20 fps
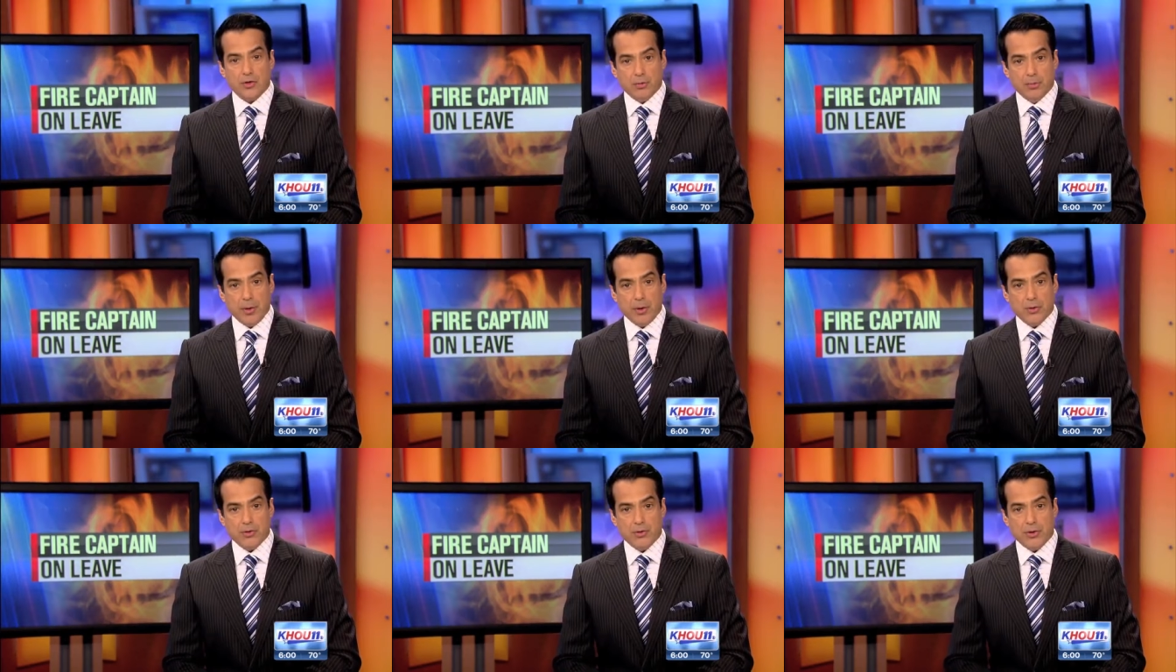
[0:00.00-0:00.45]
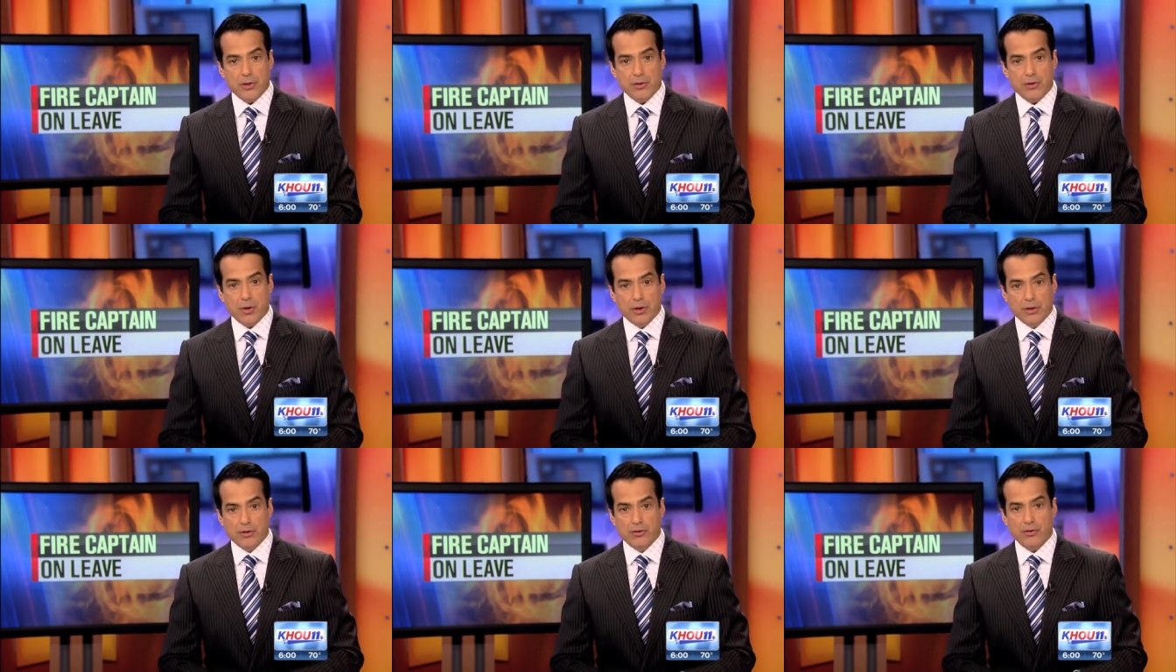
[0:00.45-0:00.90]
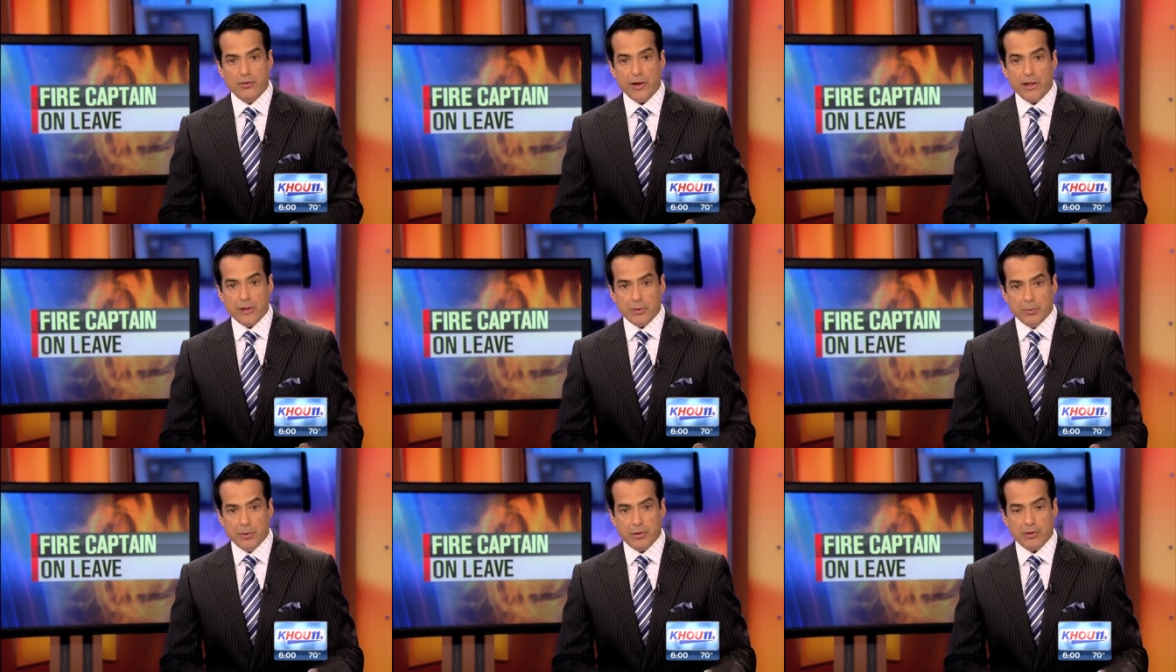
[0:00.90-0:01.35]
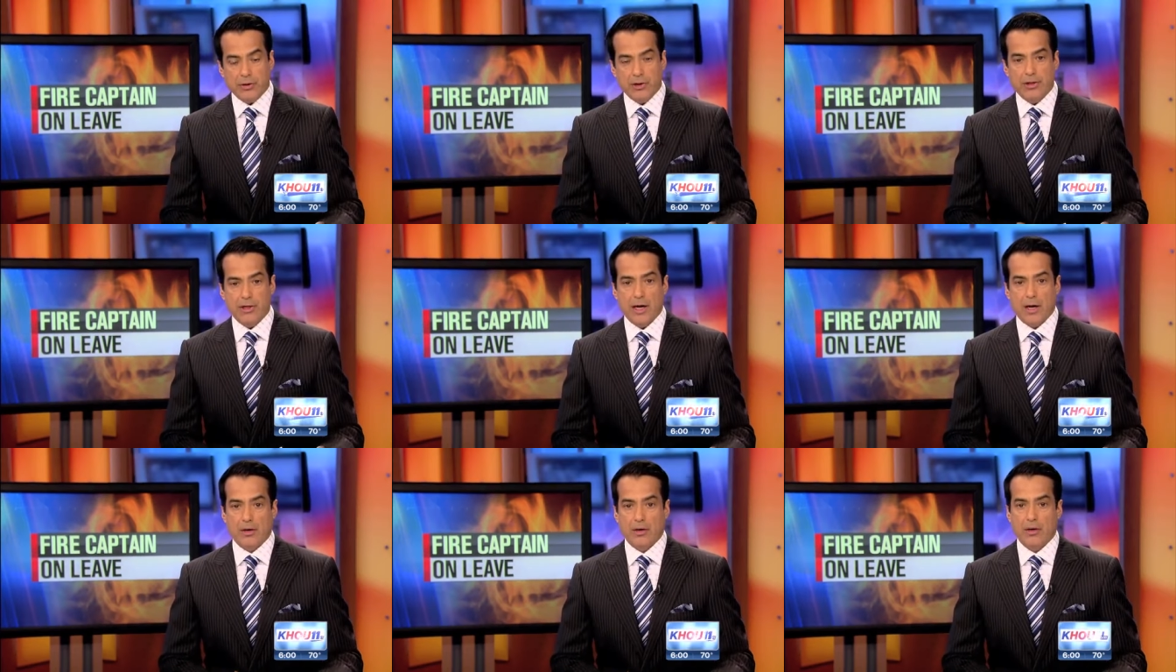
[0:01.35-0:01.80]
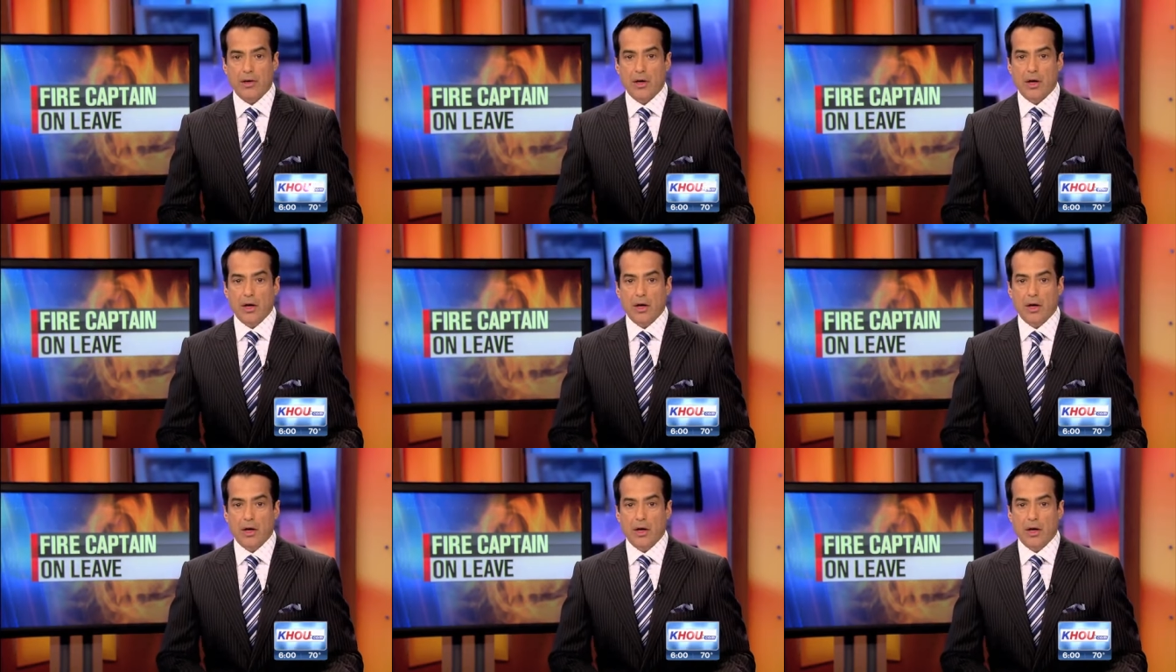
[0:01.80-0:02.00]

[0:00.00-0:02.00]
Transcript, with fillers: postings on his Facebook account.